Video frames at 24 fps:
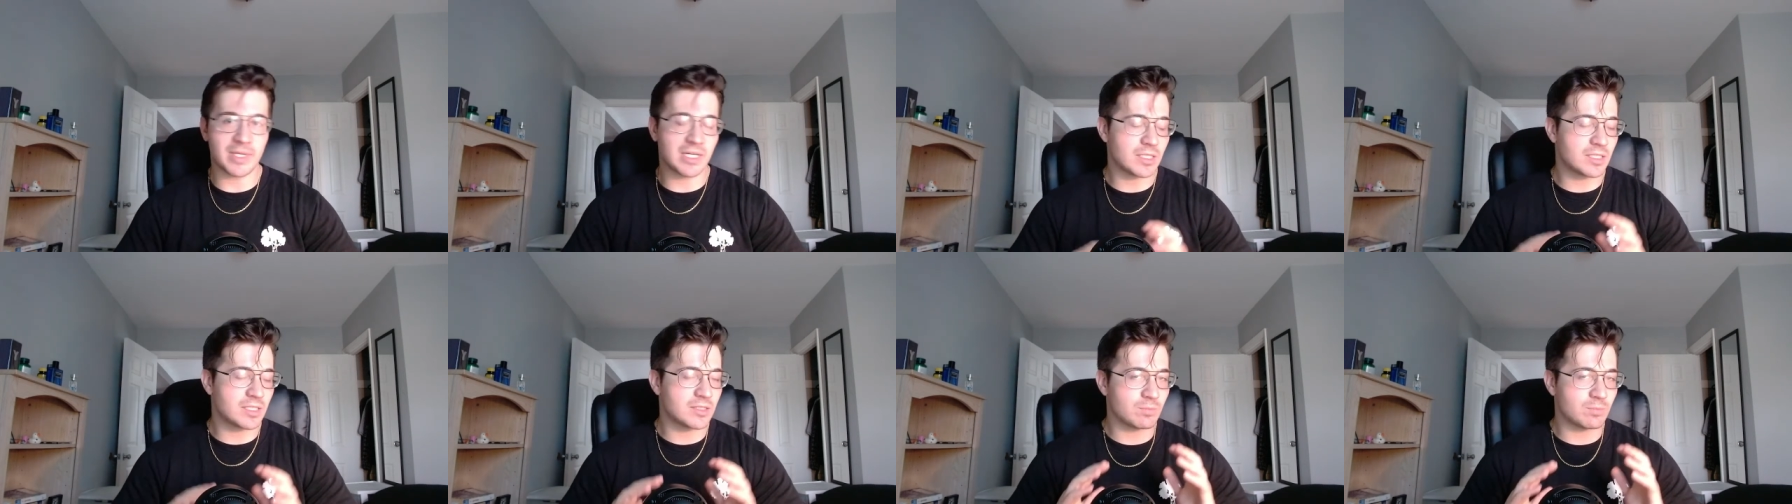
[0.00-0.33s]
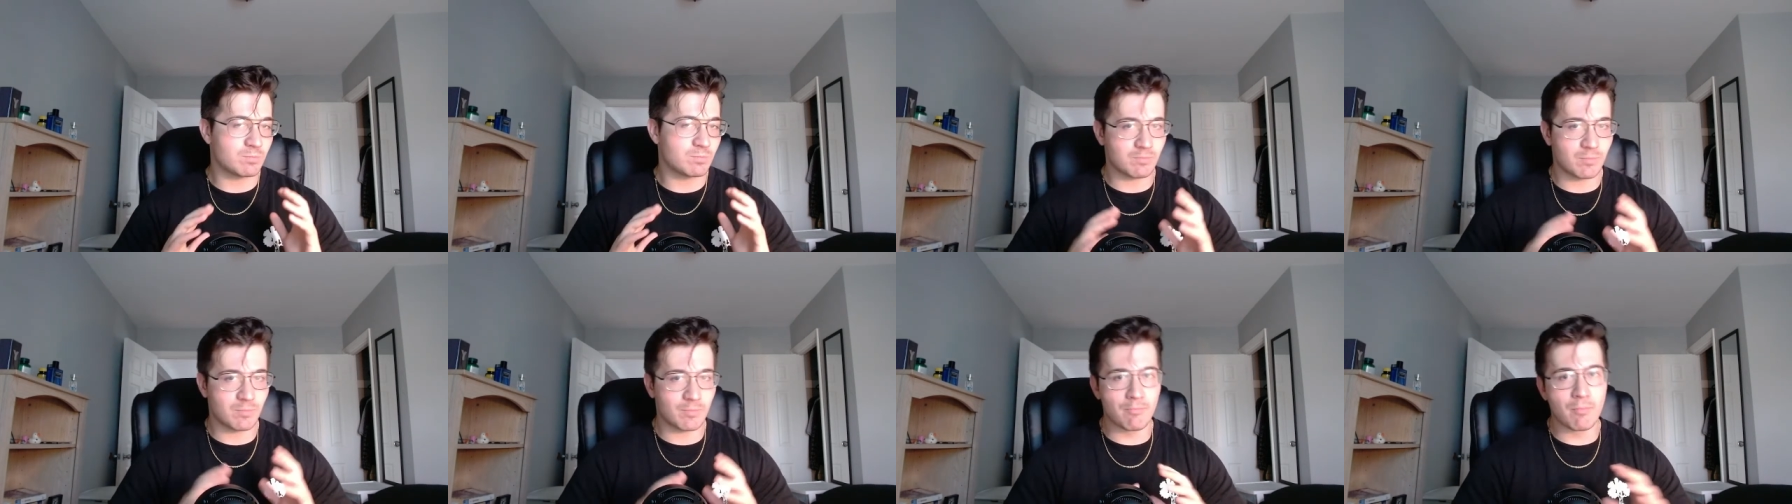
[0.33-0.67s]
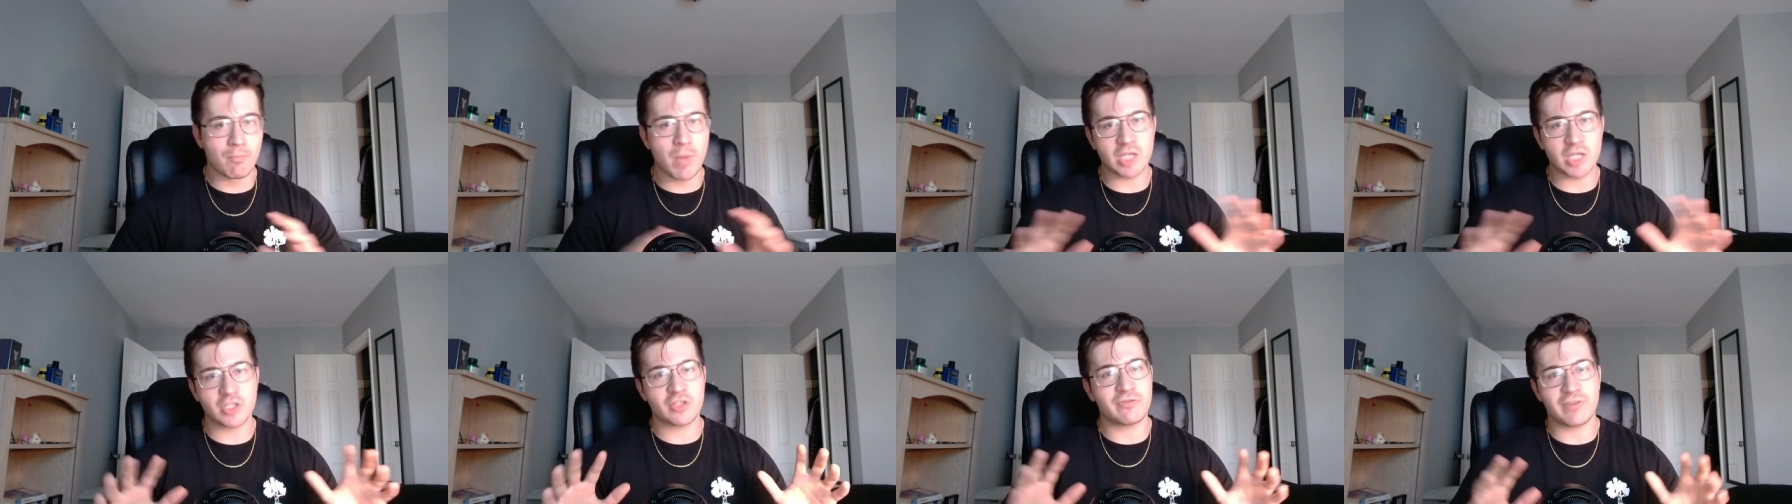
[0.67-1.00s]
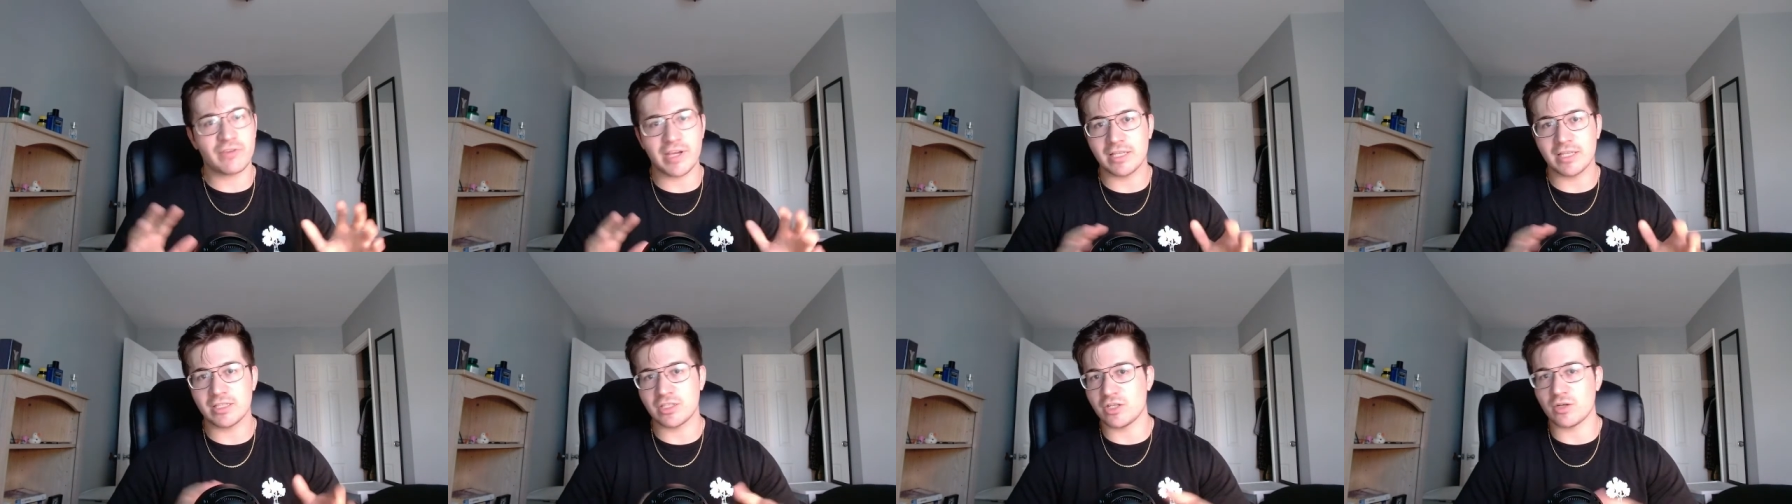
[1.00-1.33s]
it's much
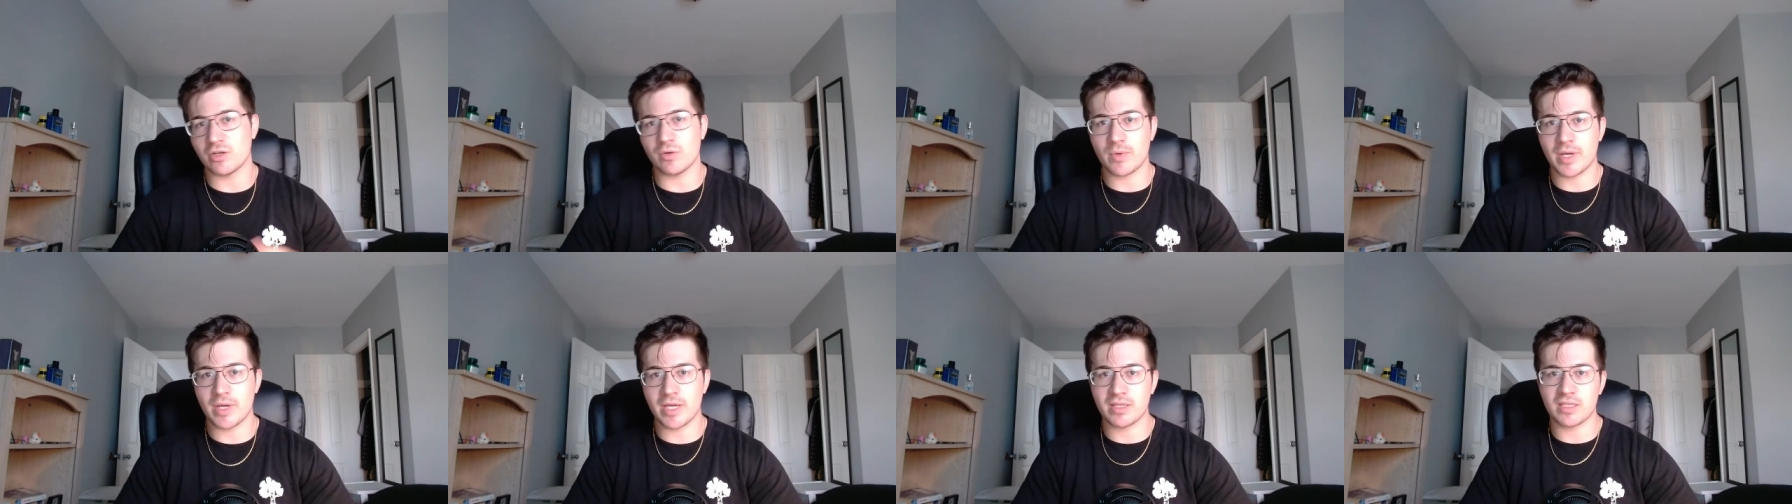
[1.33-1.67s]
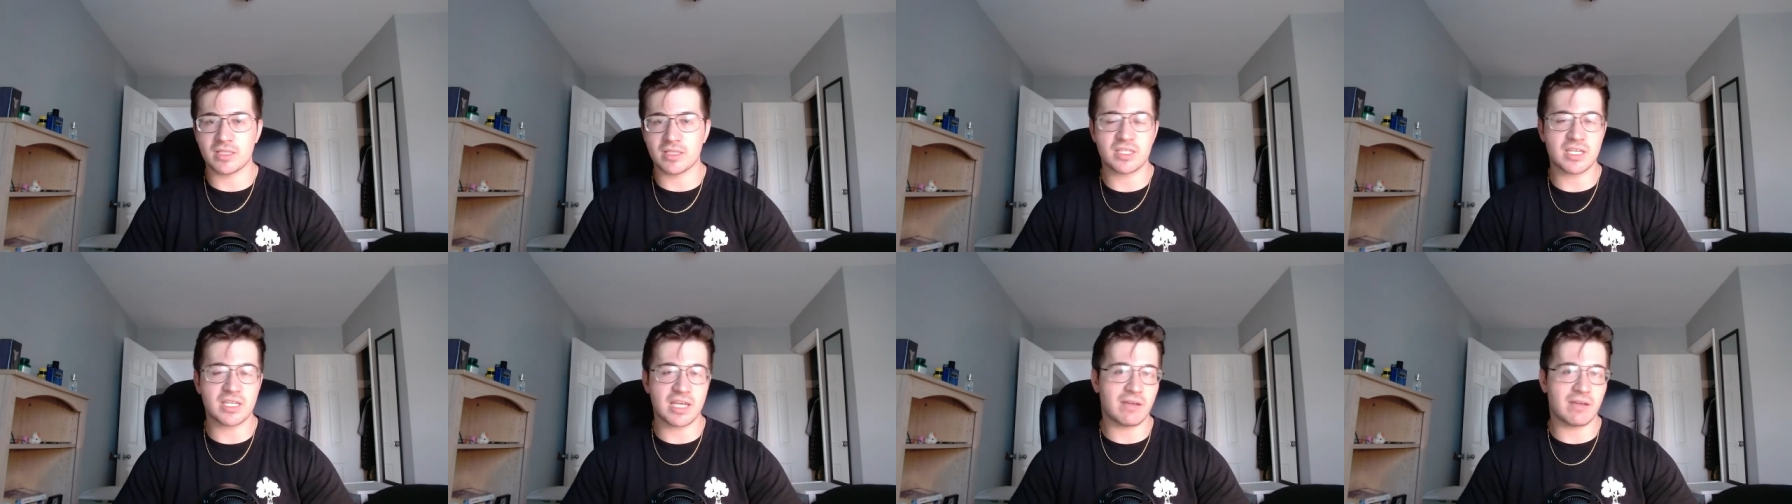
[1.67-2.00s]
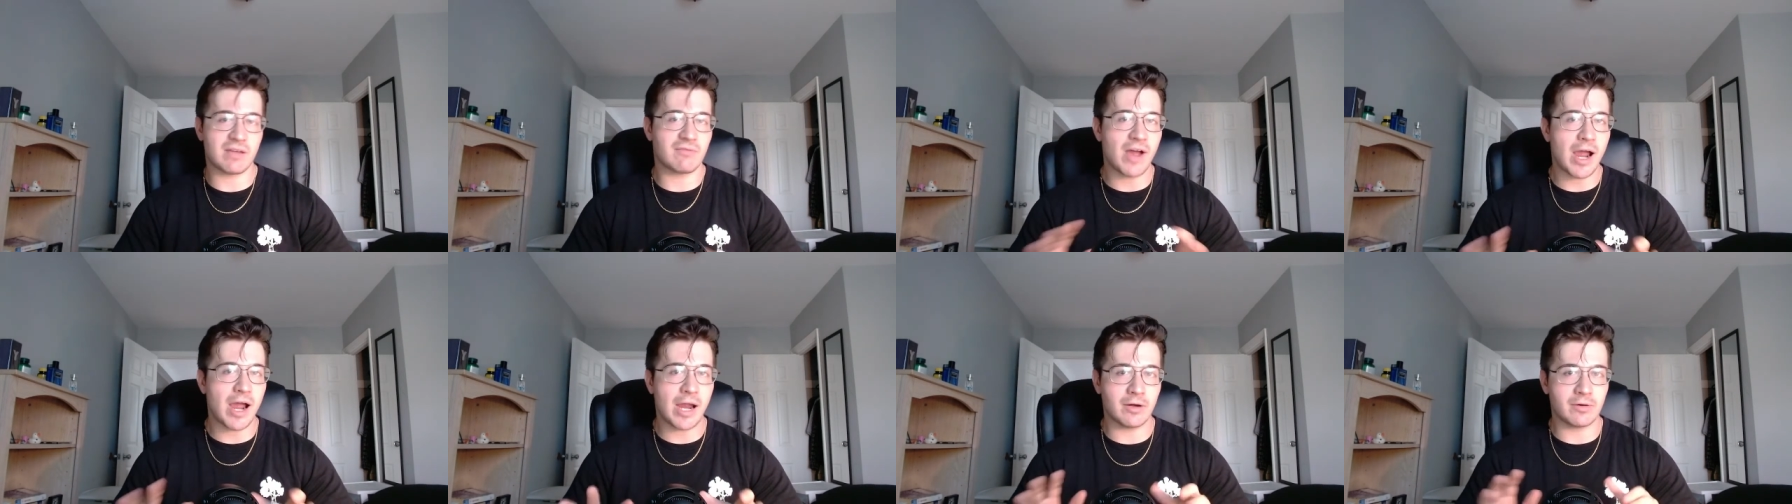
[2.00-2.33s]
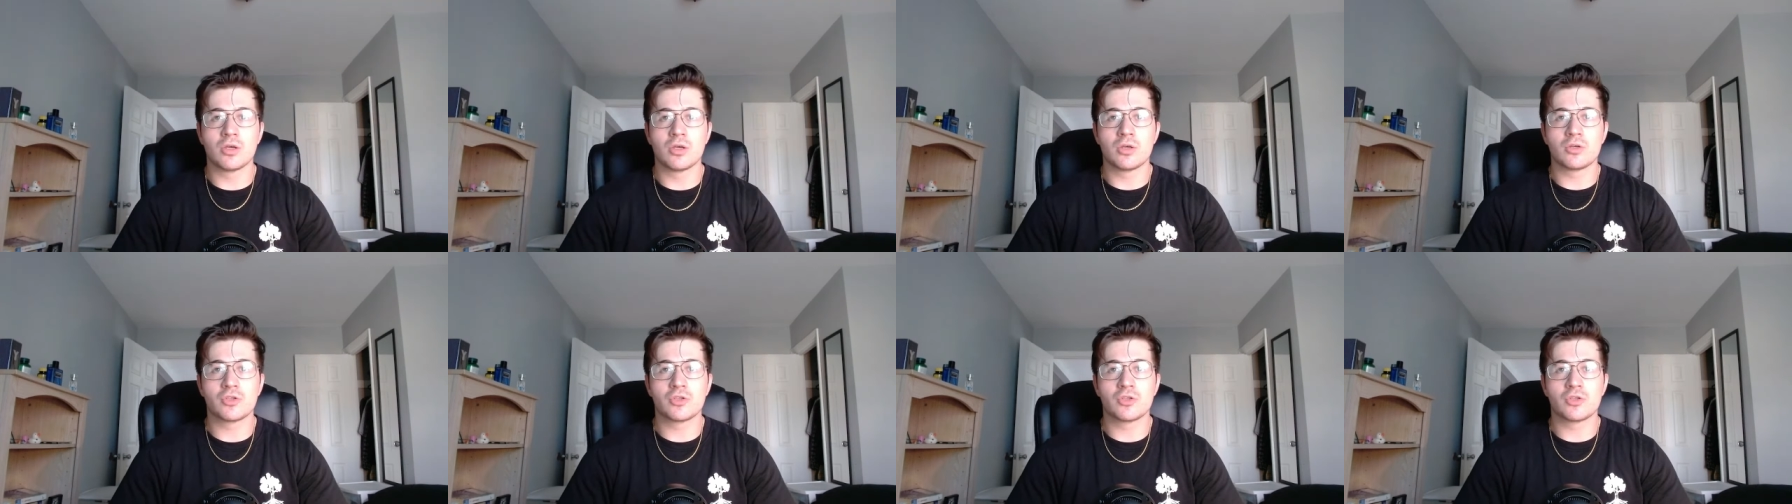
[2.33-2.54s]
fancier way than saying firing.